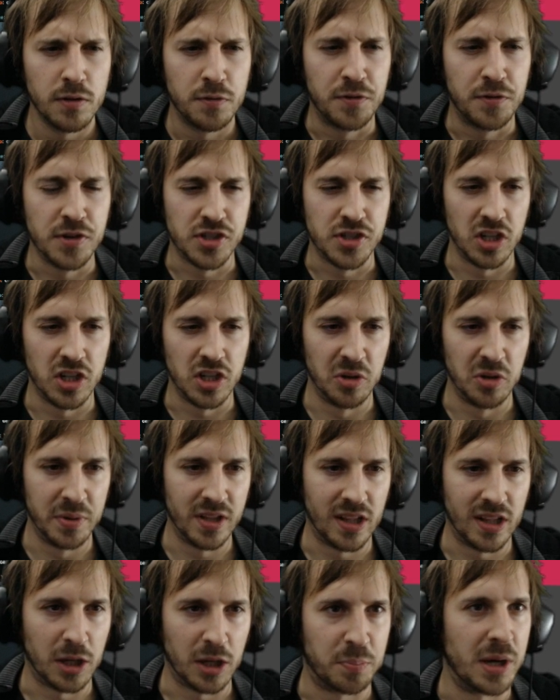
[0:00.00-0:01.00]
Feels a little
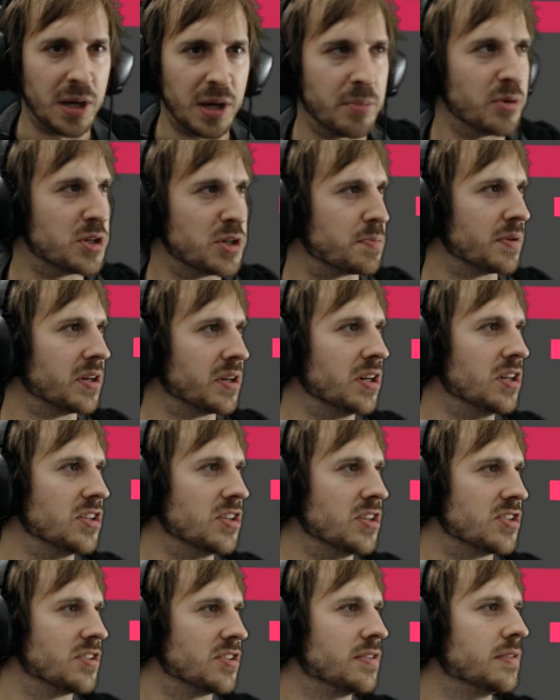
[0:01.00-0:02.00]
bit like Papers,
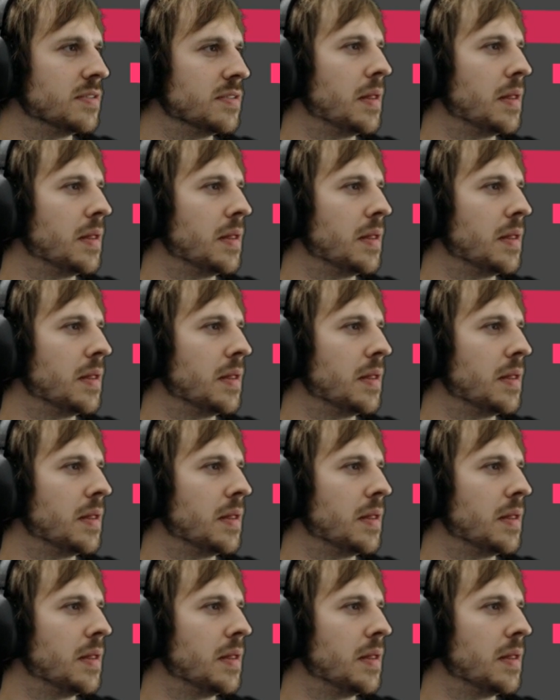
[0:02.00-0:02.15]
Please.